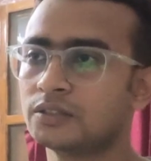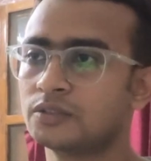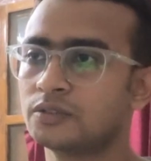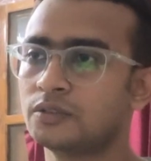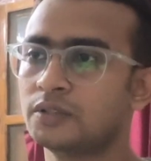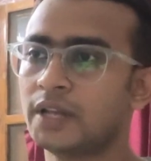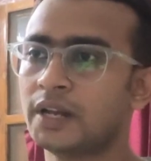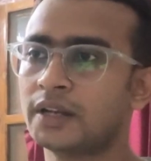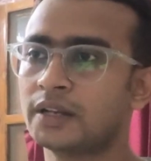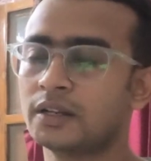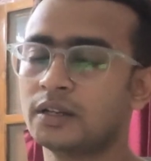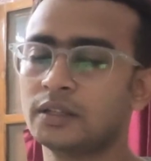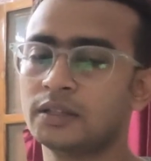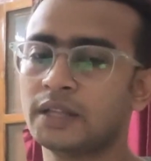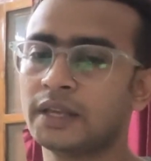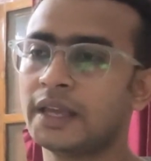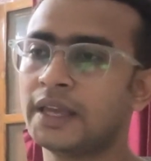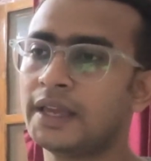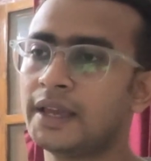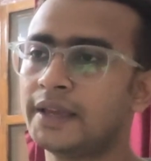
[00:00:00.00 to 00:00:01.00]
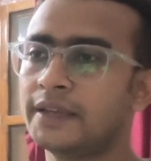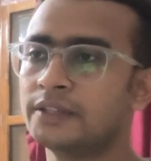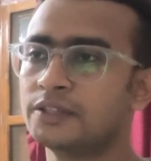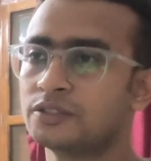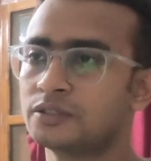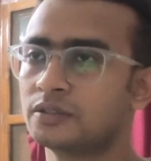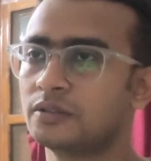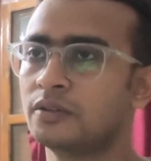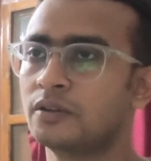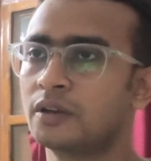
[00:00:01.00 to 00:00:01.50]
so that the AI
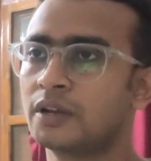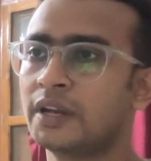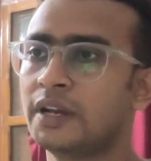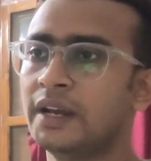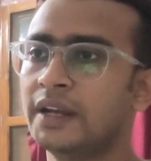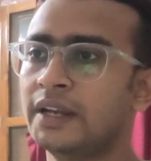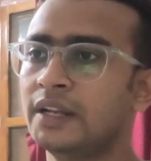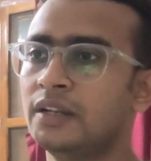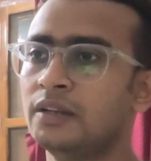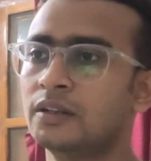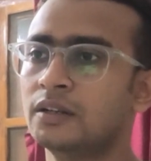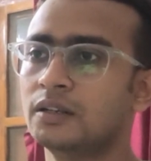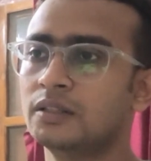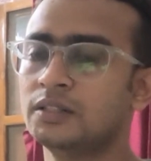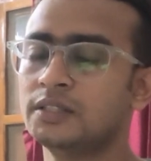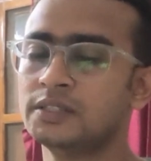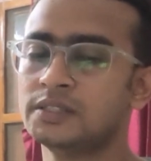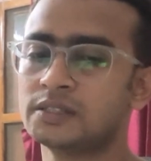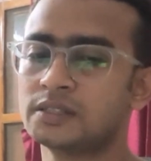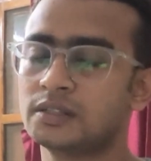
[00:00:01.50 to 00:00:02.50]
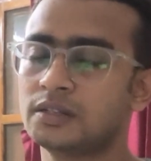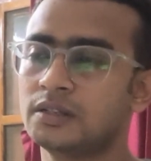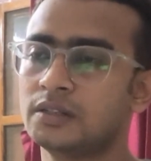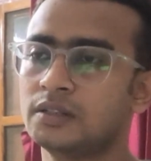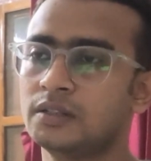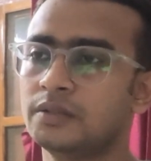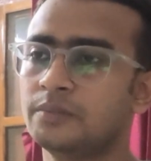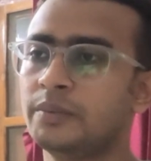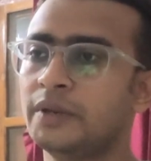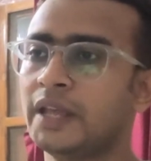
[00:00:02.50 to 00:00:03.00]
is creating this
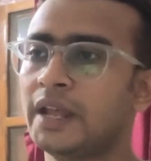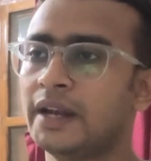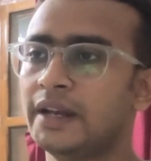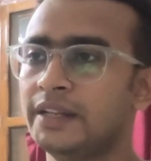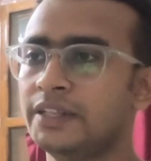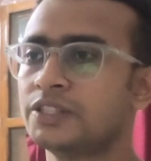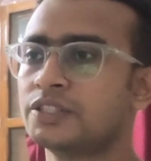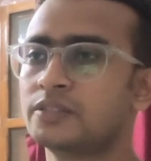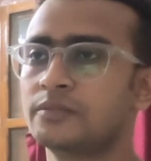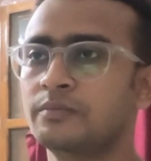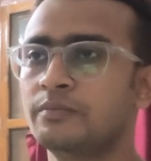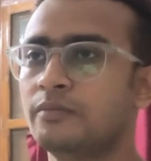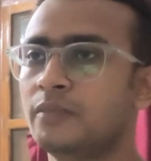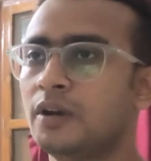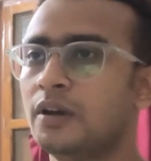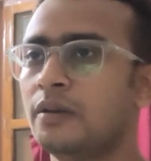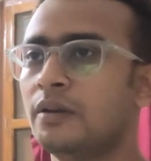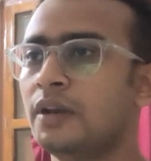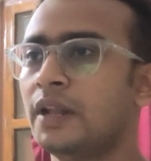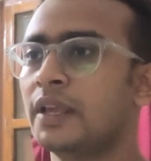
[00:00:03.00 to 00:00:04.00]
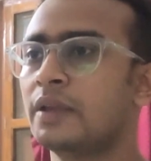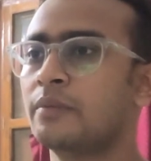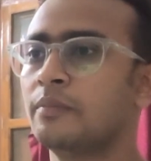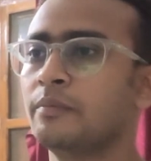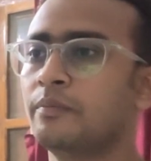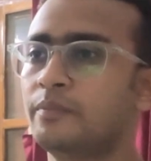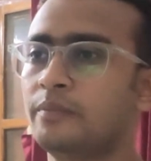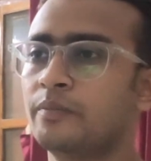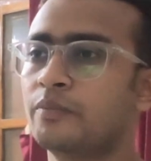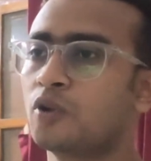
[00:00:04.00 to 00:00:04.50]
playlist like
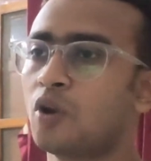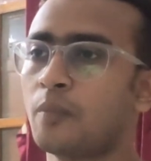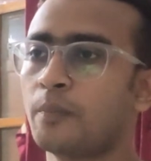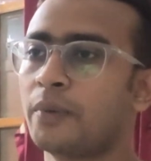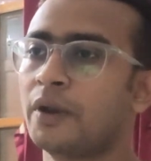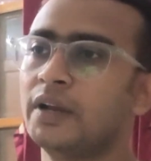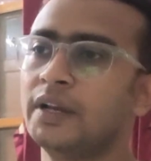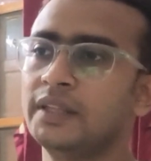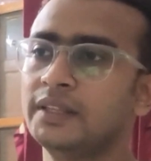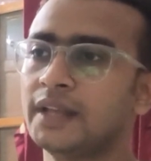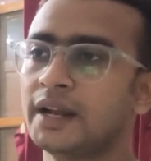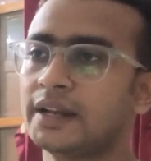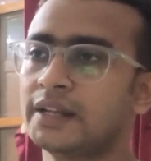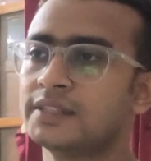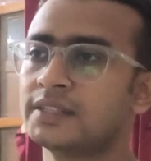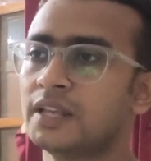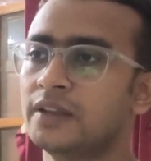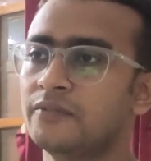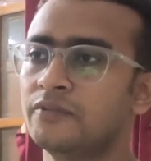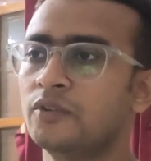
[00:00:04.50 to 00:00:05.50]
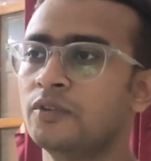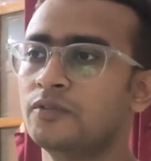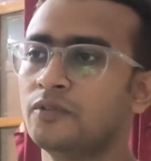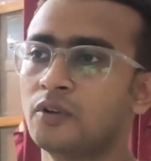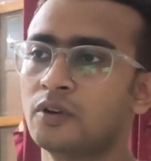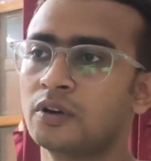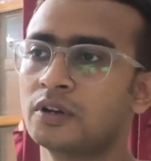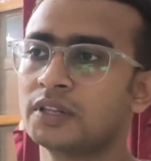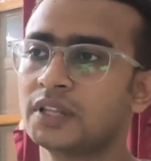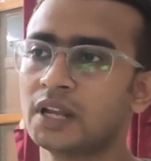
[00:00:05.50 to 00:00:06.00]
properly, that is helpful
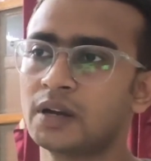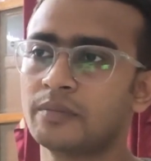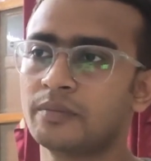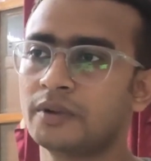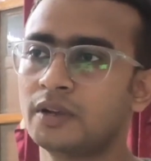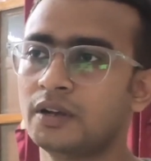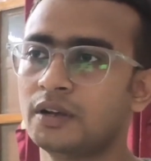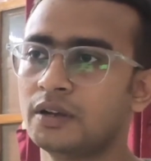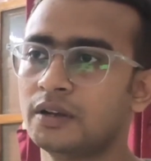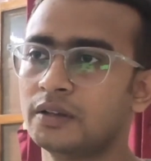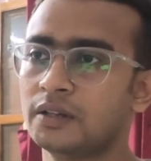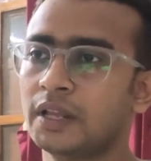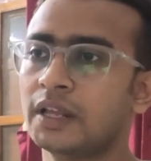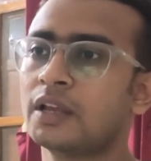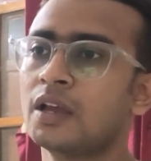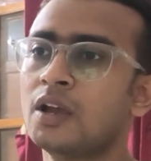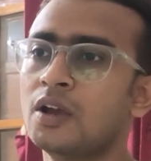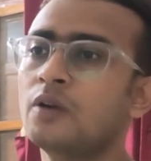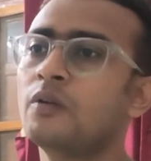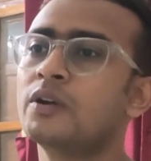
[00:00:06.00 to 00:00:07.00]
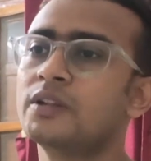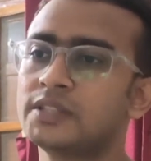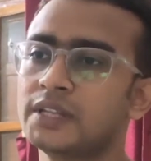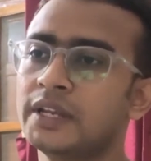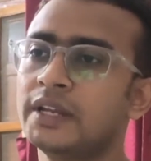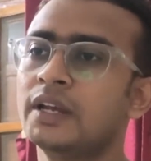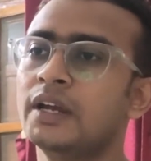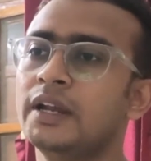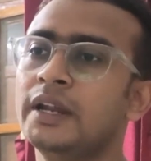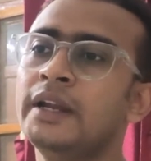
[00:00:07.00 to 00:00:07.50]
for their like what is
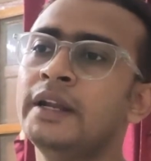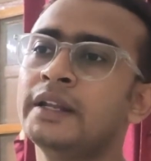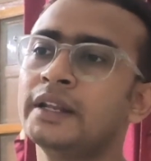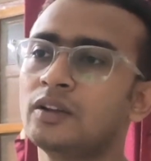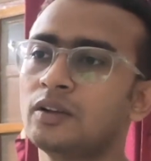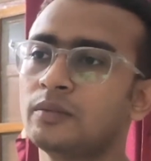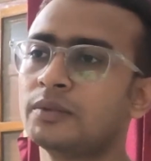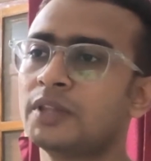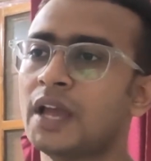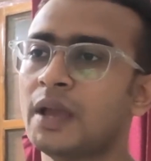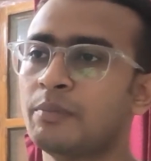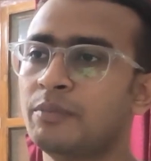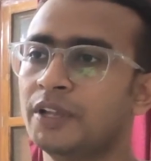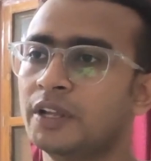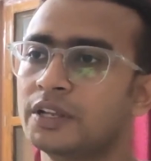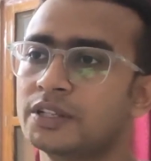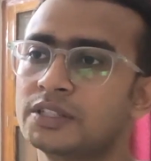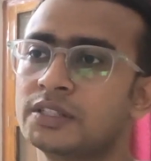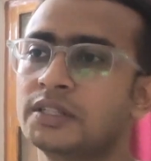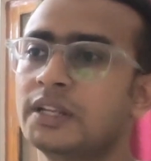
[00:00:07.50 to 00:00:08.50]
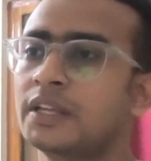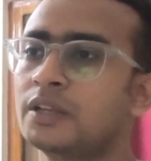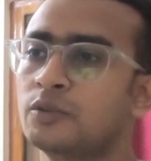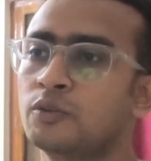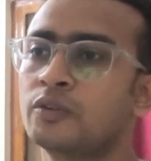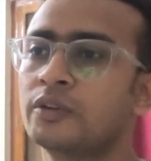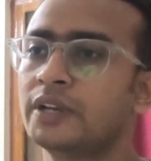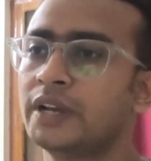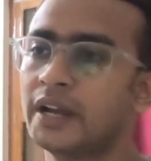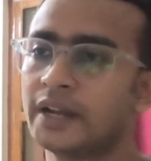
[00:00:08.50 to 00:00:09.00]
the intent of the application, like
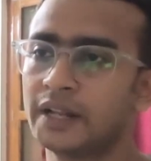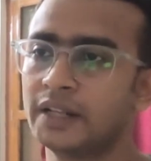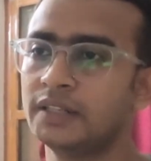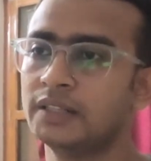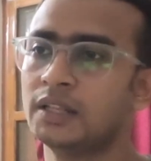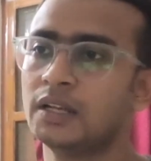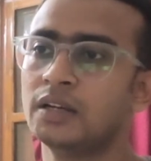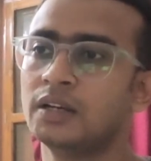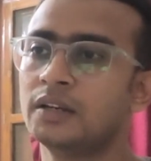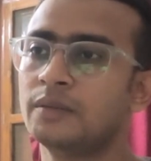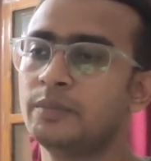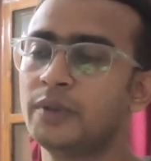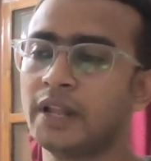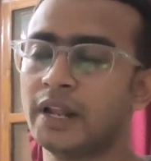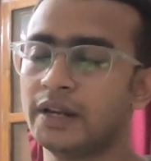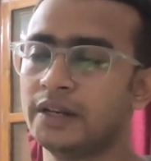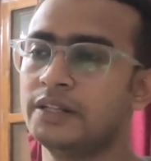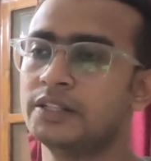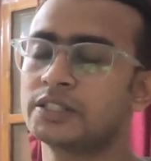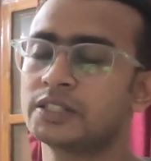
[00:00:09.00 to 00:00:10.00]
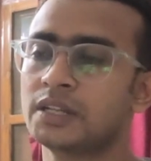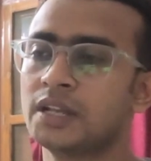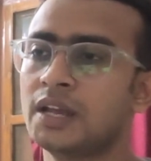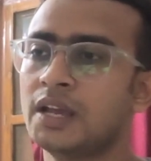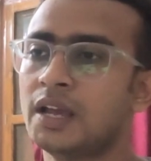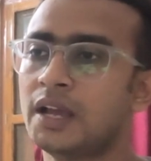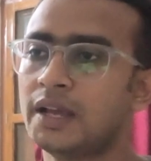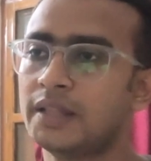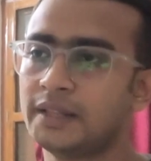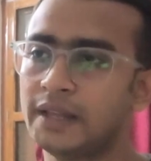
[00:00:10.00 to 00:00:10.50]
creating the playlist,
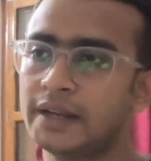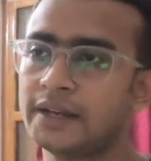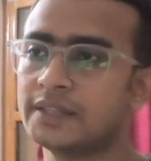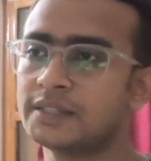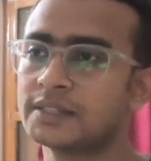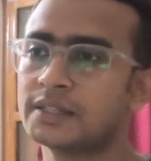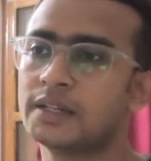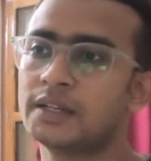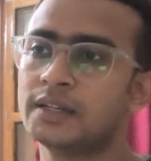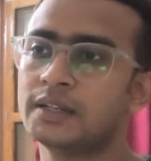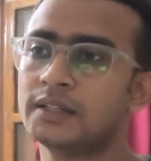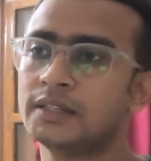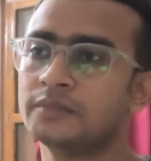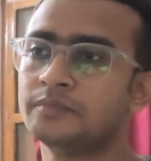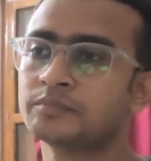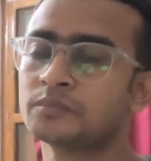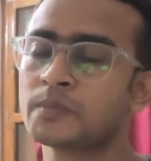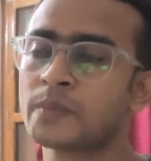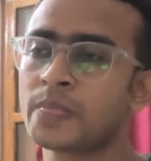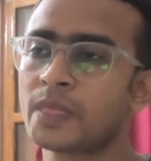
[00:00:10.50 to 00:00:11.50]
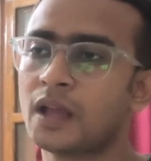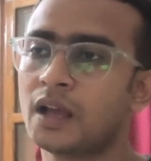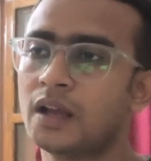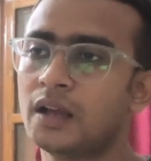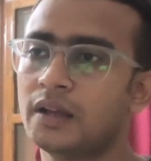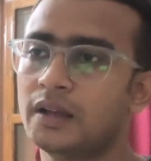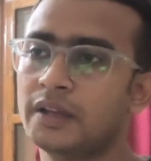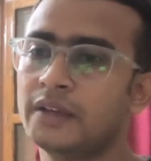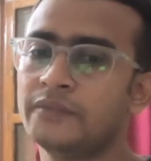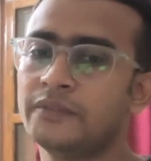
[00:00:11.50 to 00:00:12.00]
and that is
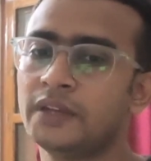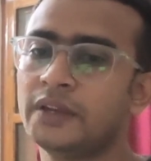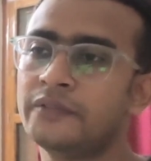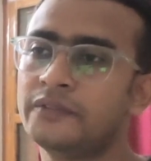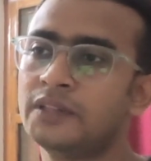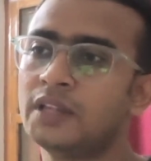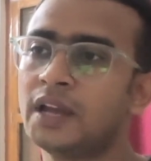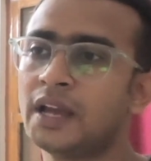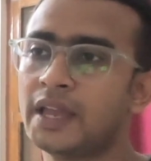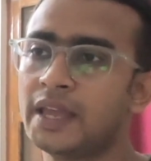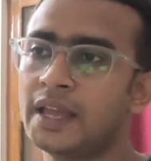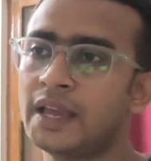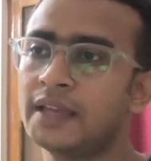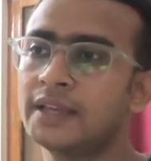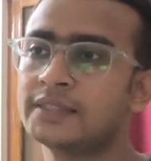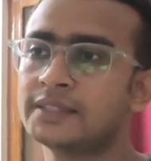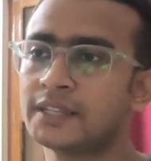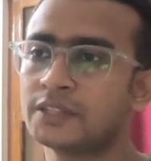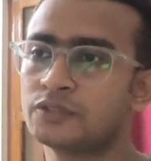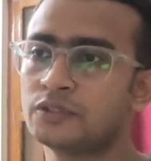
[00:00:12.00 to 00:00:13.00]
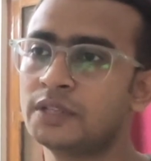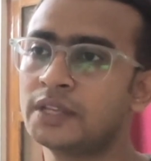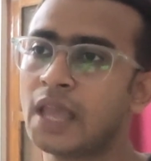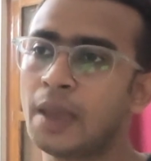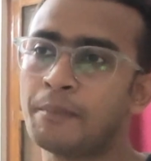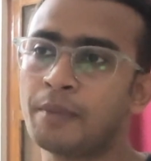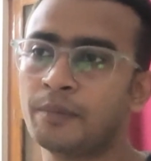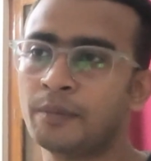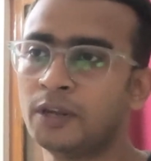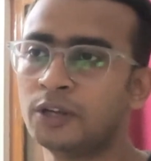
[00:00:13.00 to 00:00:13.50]
if the AI is actually
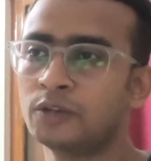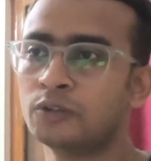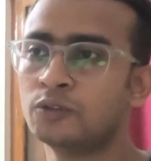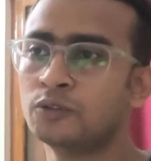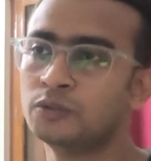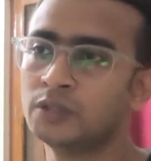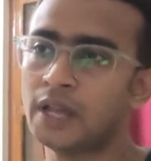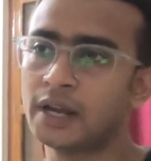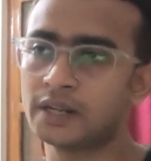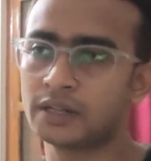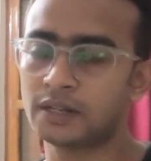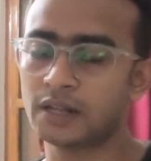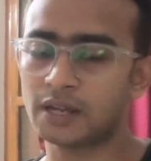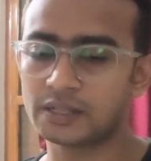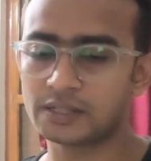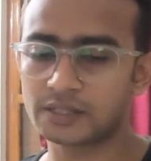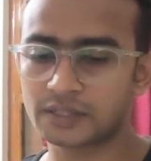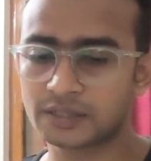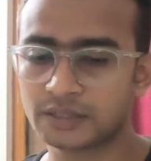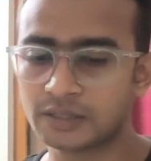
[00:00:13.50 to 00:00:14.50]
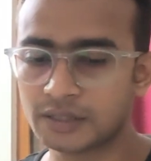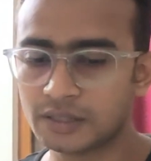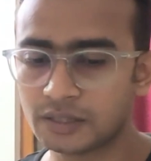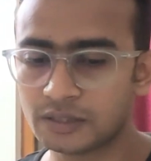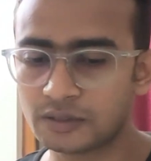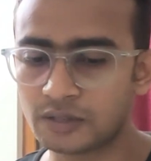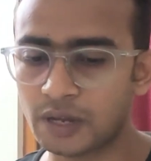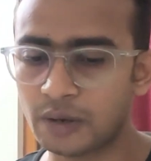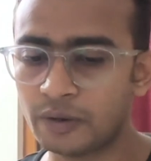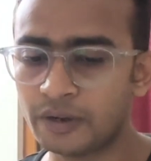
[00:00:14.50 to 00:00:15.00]
capable to do that task.
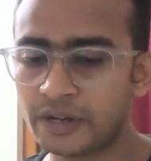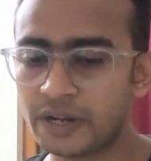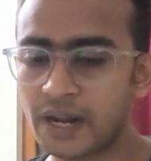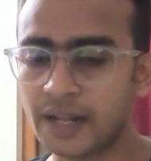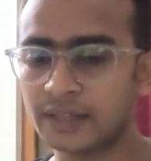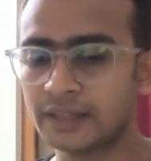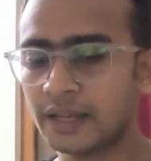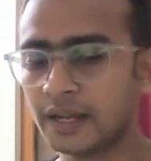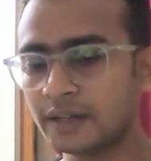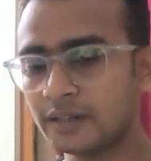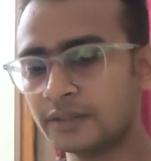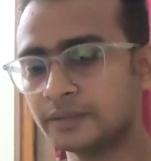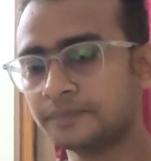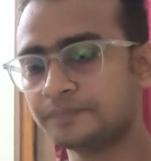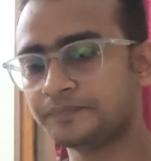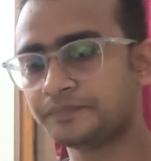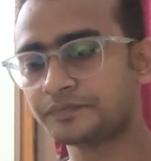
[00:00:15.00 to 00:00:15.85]
So I will track that.